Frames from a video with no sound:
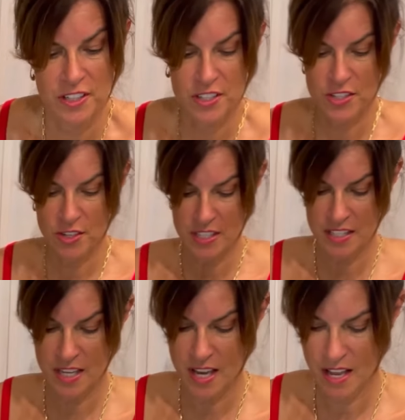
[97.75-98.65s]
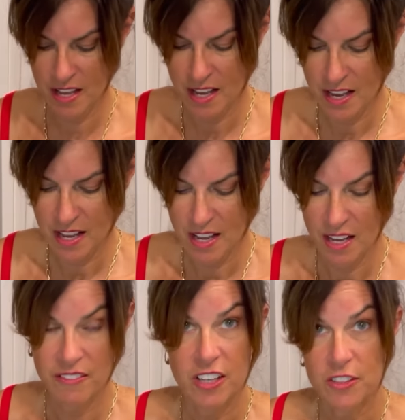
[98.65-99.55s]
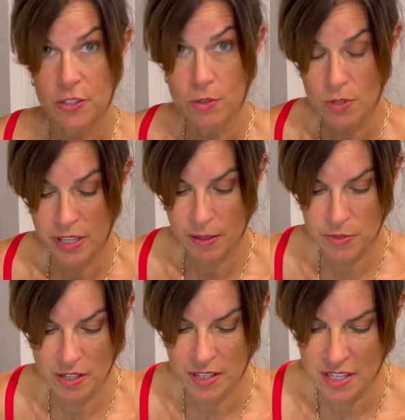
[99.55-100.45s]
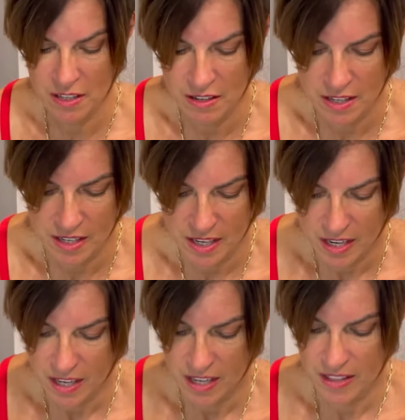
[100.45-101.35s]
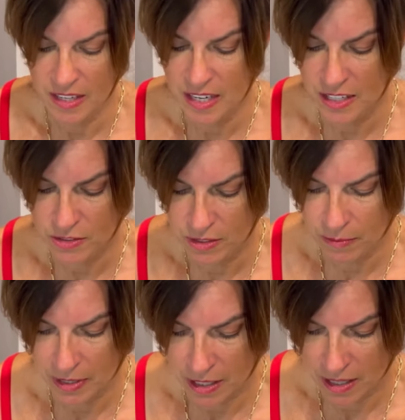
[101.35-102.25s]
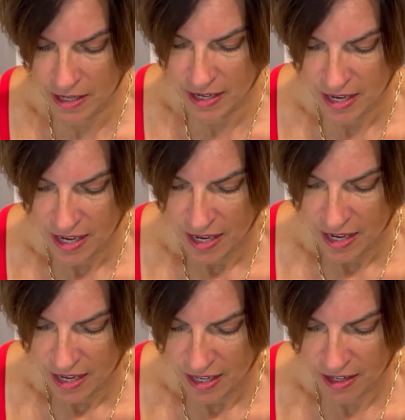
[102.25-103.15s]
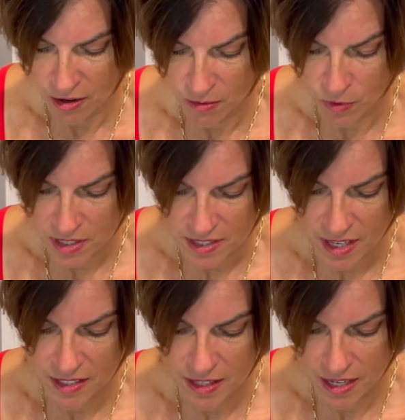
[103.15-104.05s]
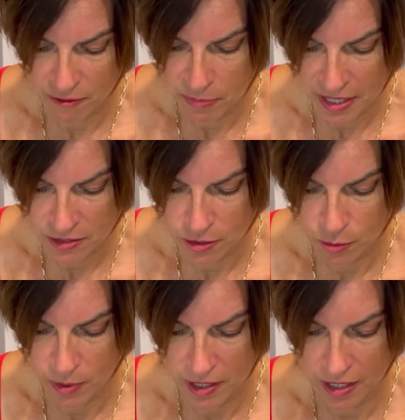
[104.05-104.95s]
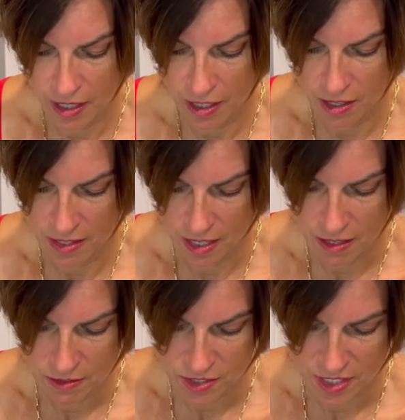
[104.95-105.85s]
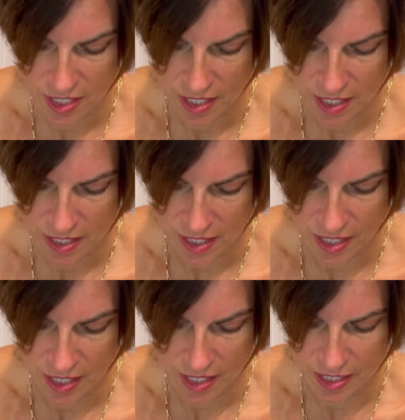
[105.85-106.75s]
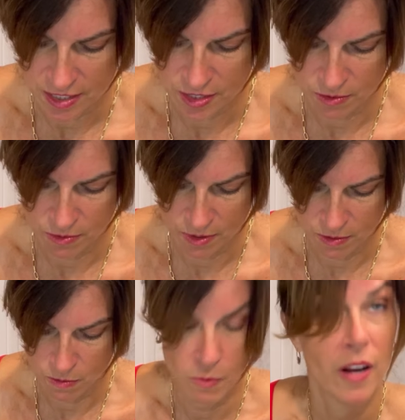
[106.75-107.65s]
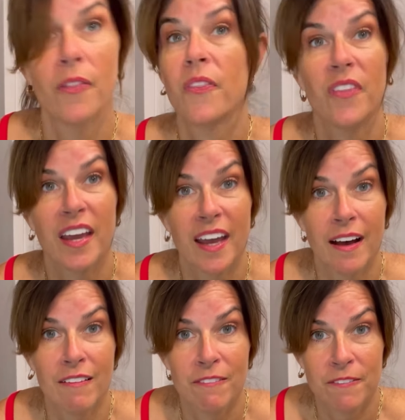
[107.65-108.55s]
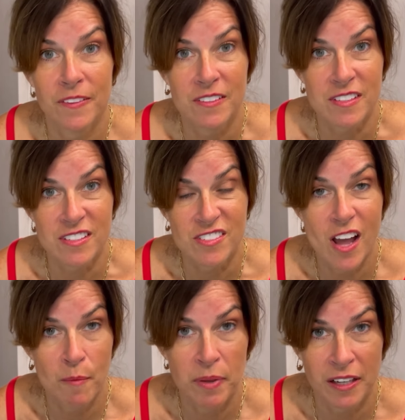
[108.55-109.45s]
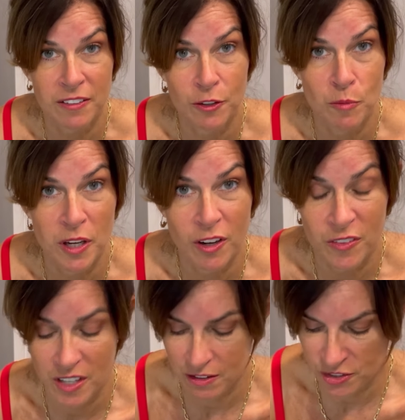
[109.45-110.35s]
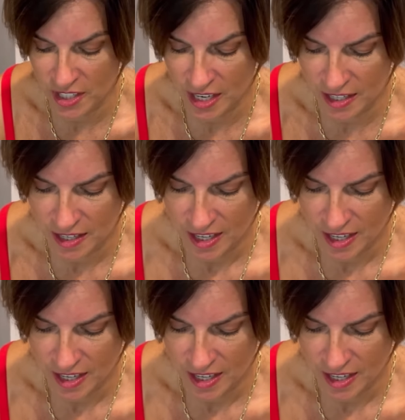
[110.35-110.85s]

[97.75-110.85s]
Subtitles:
So you can see I've got the two clamps on here and the connector in the middle. And on one side they have PEX tubing, and on the other side, I don't know what they have. This is not PEX tubing on the other side.